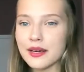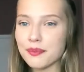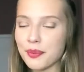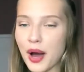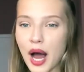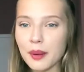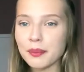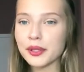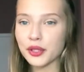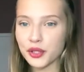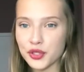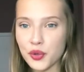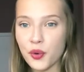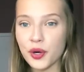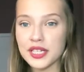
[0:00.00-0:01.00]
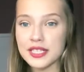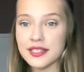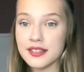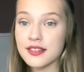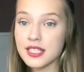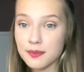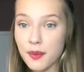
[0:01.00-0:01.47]
a popular
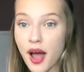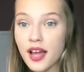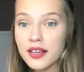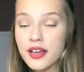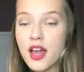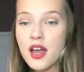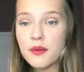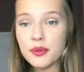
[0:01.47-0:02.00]
touristy spot,